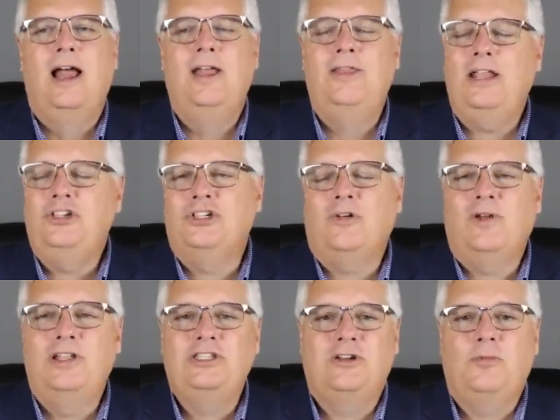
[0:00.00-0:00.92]
And that
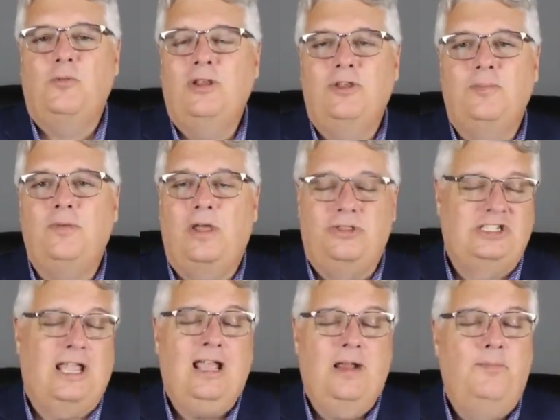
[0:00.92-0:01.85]
generates one of their
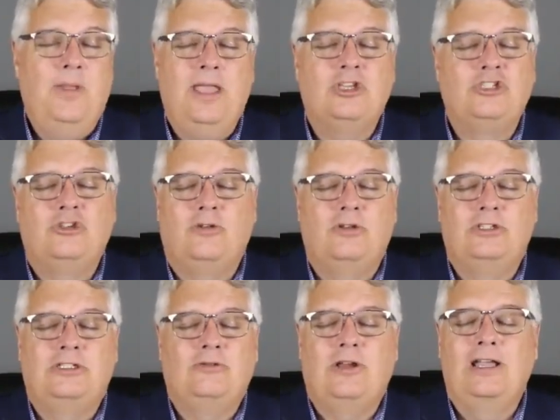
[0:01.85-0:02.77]
second biggest
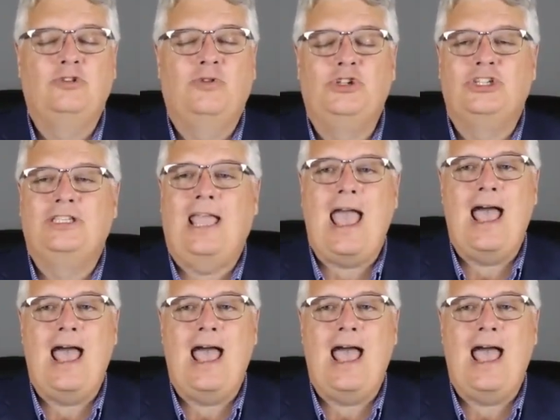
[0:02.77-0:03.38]
strengths, which is